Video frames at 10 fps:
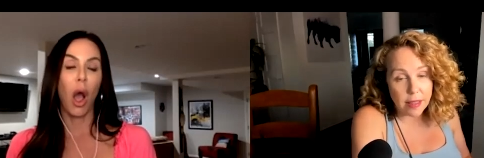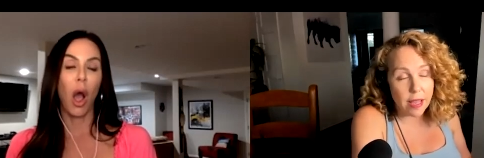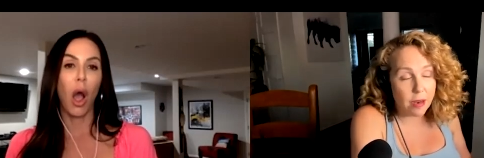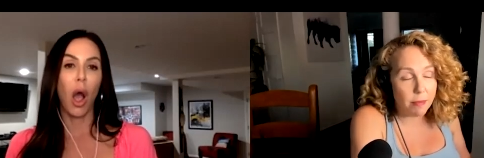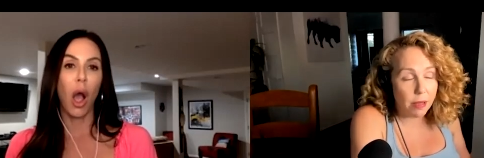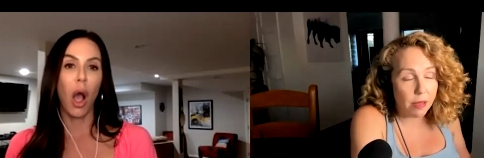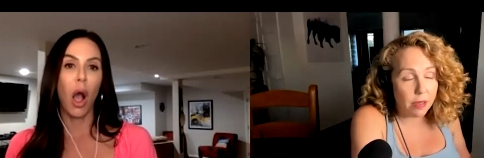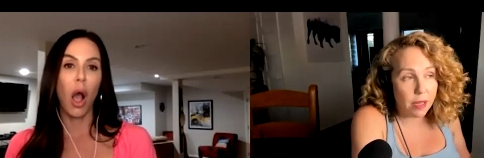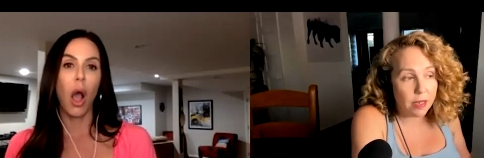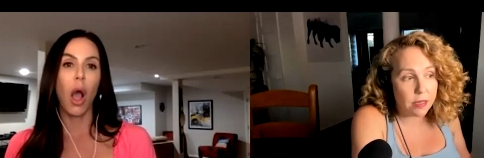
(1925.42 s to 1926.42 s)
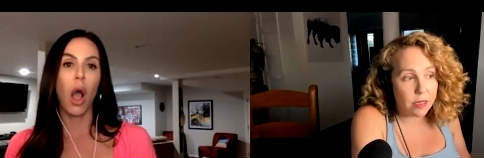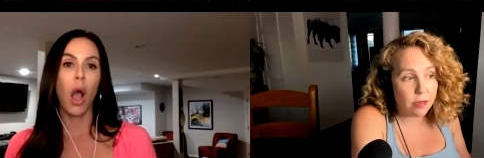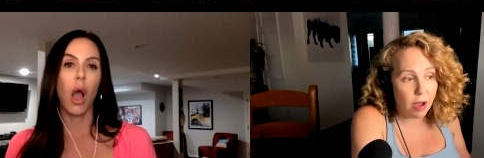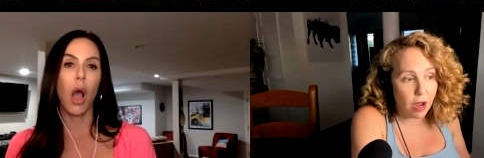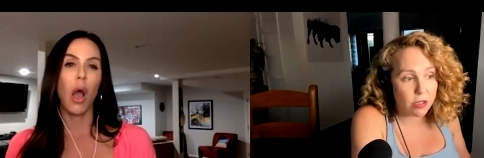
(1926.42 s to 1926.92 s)
Speaker 1: Like the inability
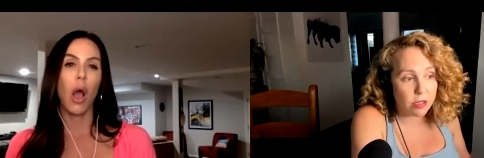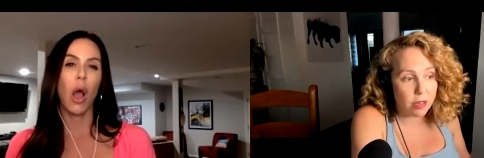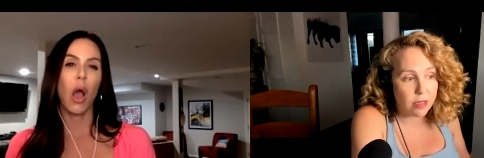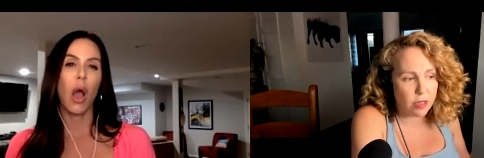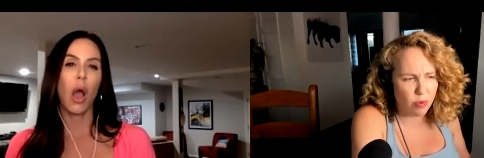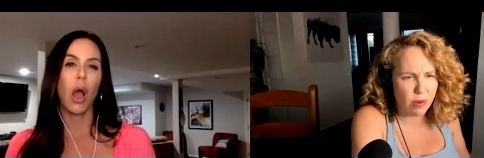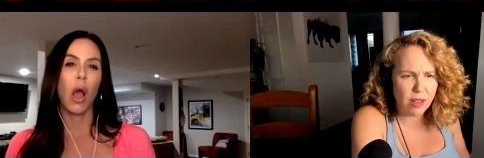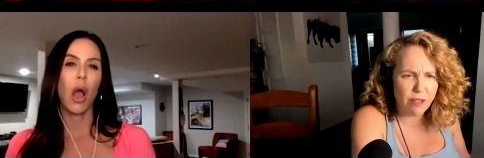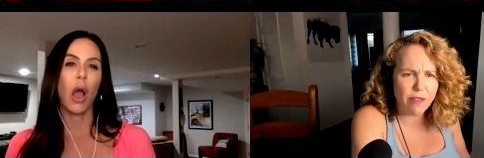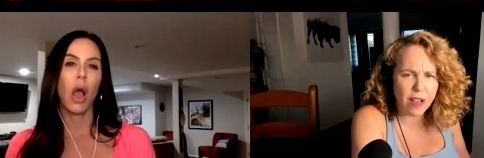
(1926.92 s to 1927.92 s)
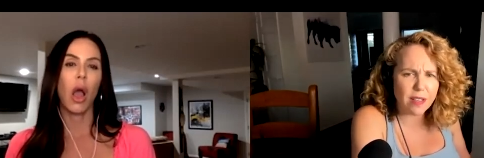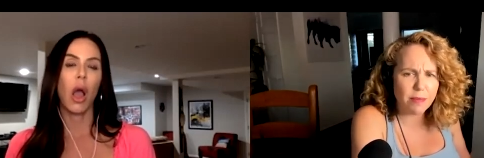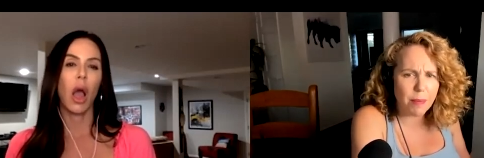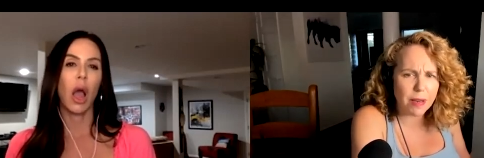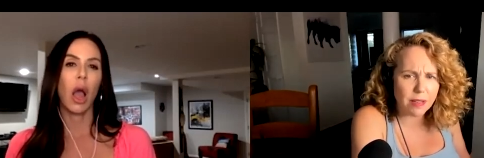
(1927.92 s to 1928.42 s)
to exercise has really
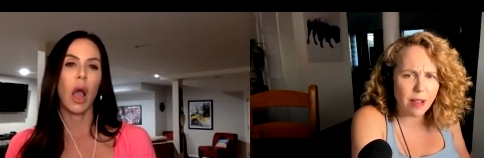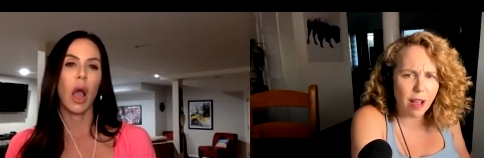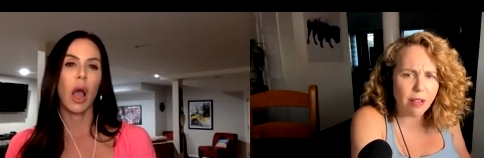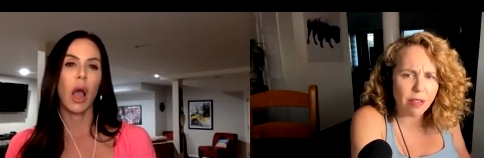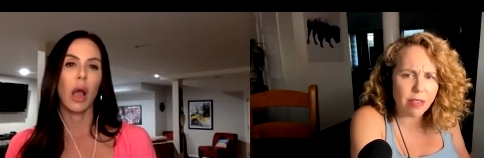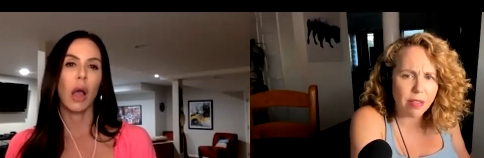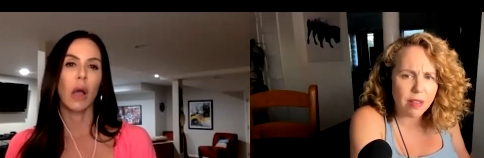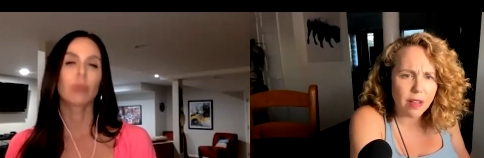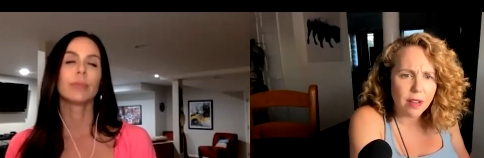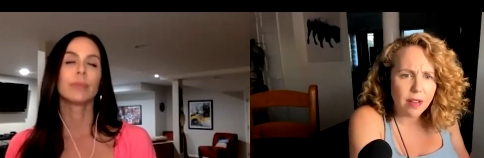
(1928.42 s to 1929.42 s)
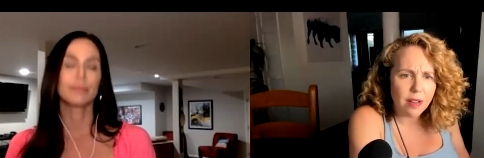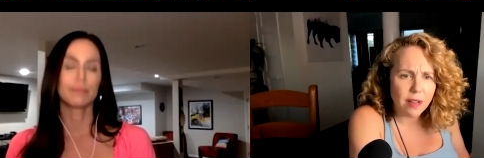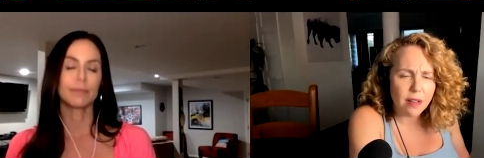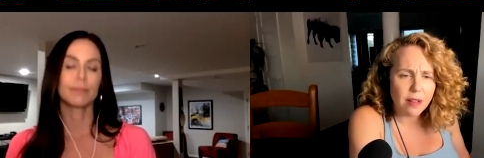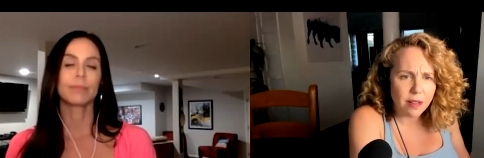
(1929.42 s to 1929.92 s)
affected my mental health.
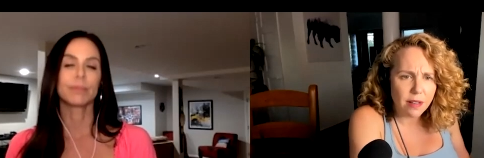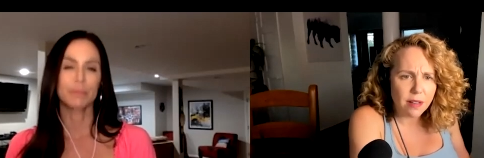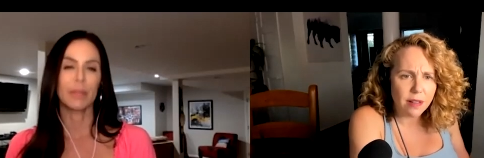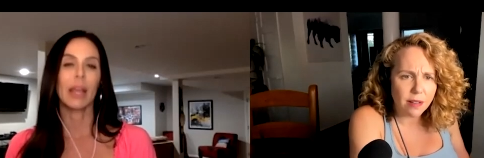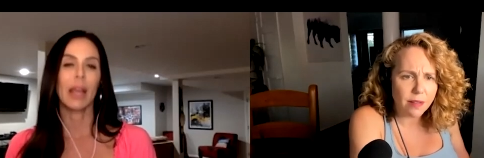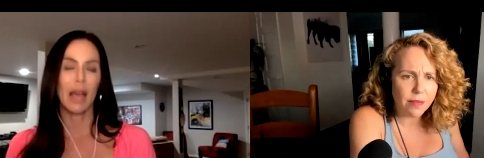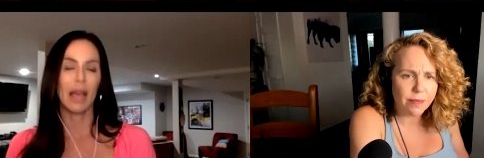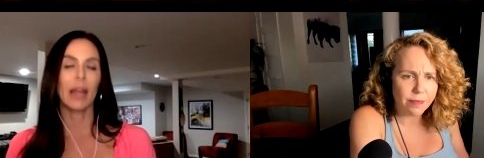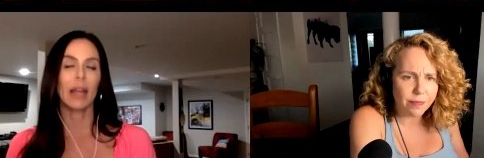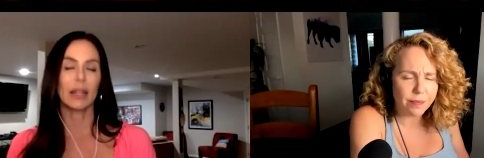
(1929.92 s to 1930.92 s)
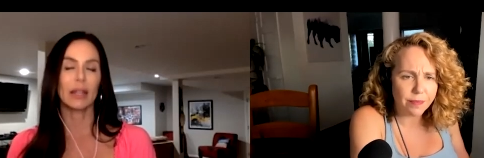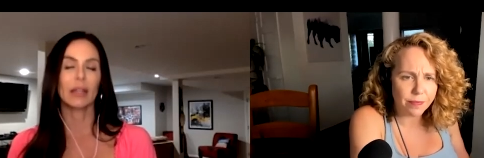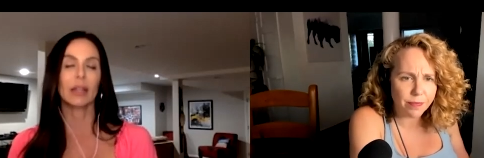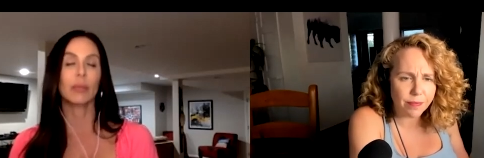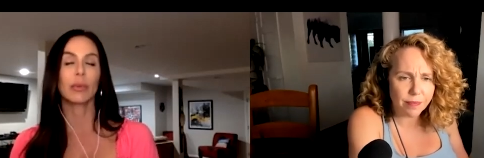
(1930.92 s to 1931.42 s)
Speaker 2: Yeah, and I can
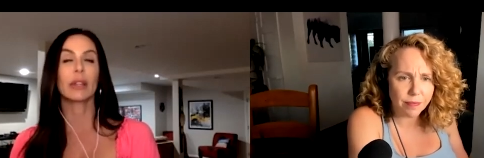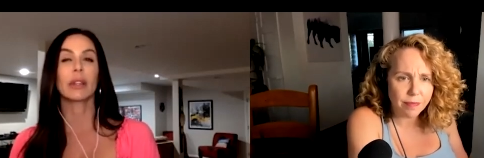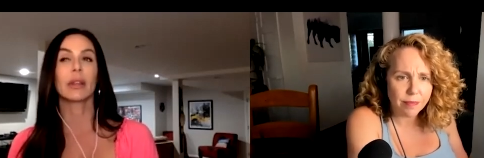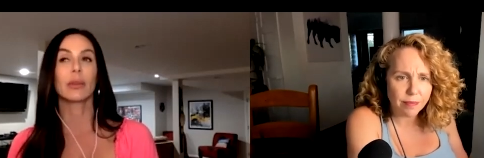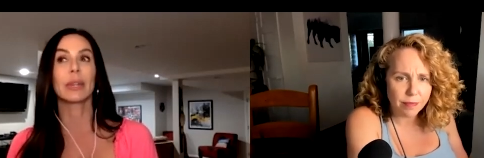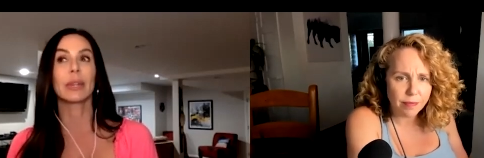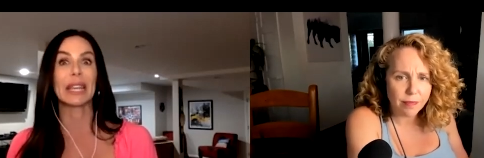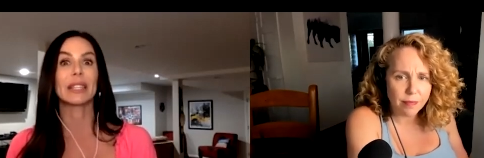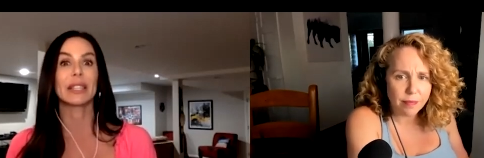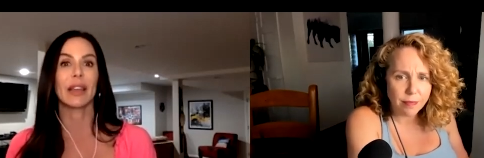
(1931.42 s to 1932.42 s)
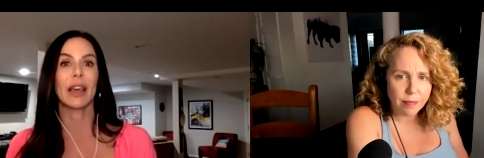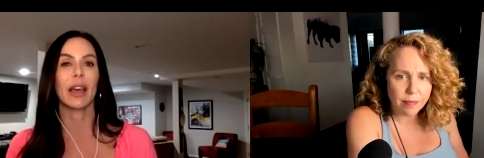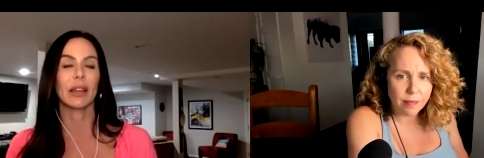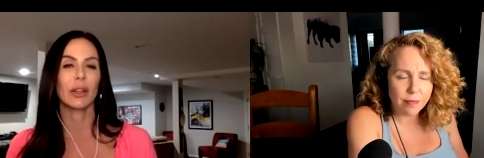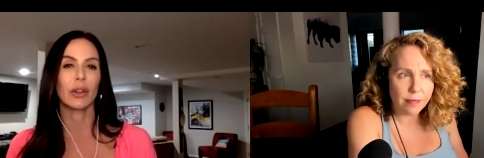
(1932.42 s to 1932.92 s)
completely relate to
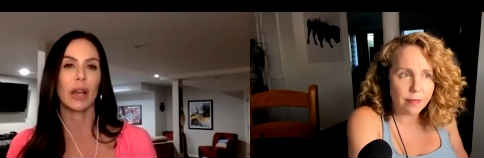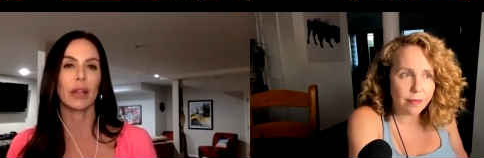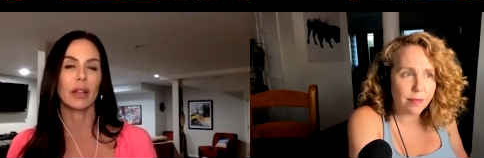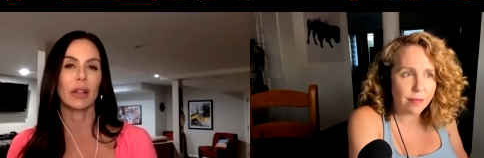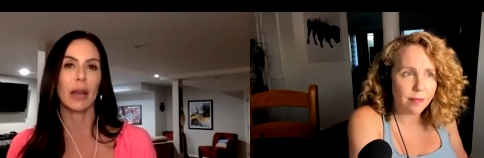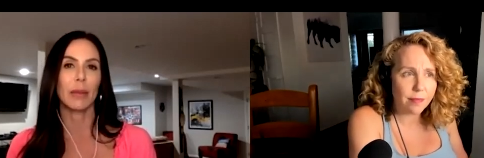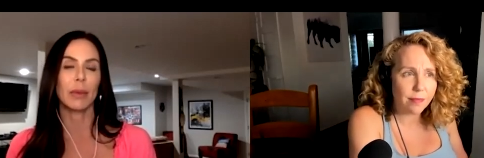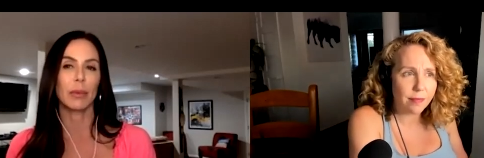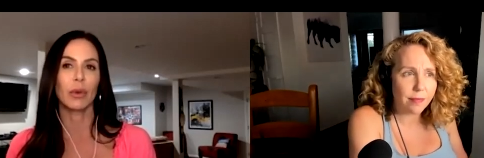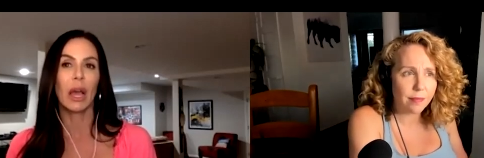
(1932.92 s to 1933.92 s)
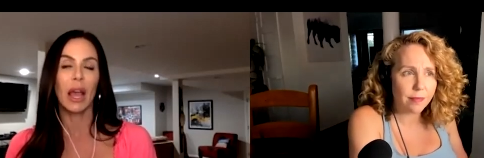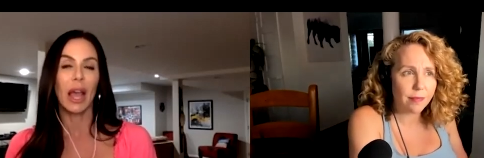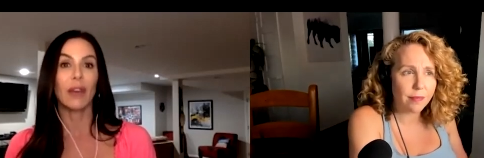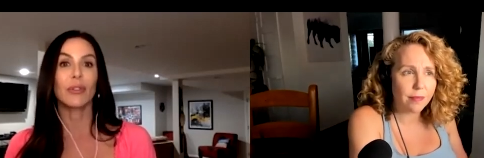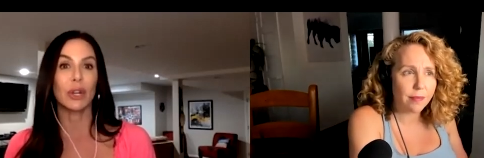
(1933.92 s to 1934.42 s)
that. You know, I, a lot of people
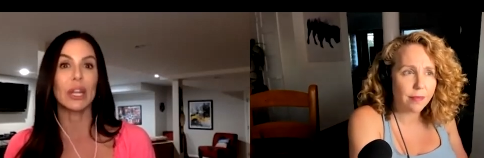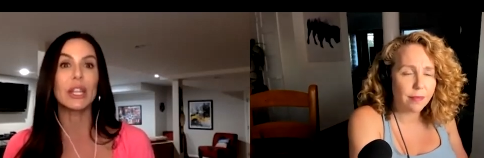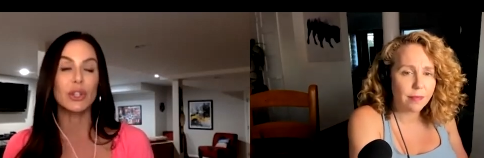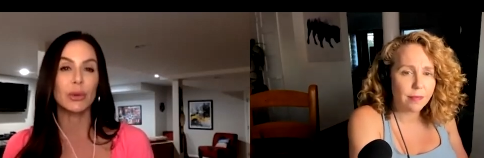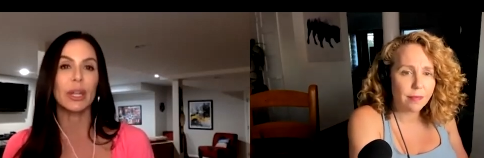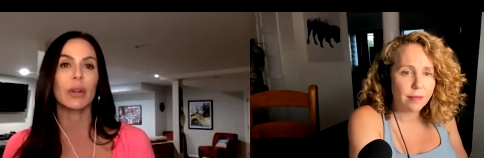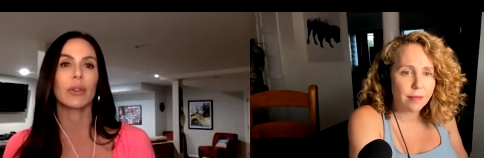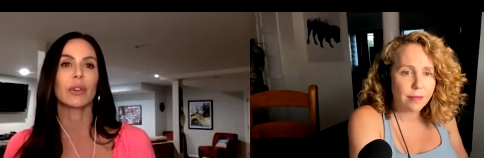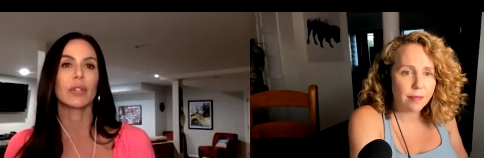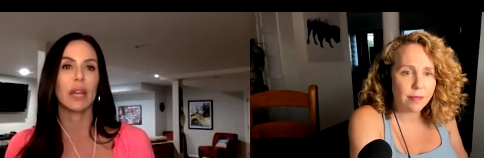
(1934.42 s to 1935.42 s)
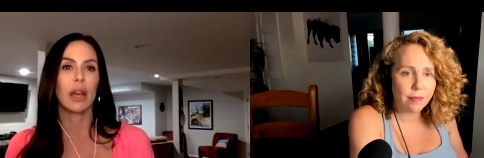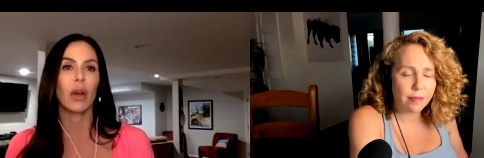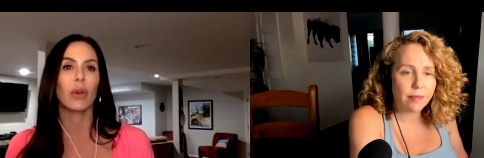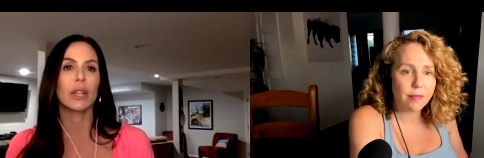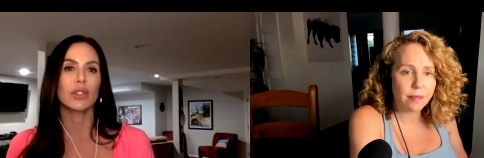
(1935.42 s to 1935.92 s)
after injury or they're
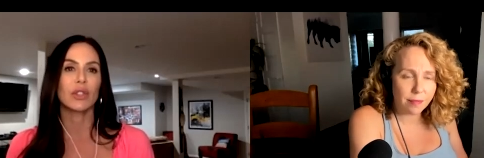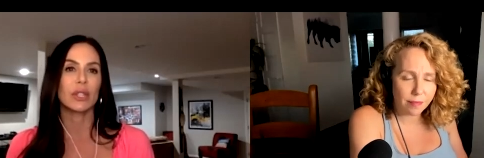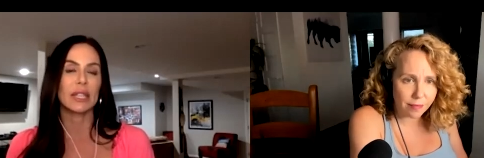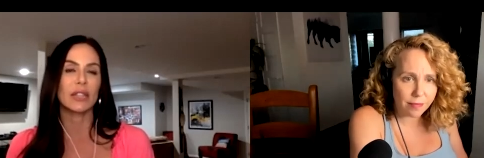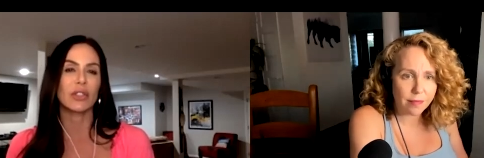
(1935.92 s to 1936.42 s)
down, it's just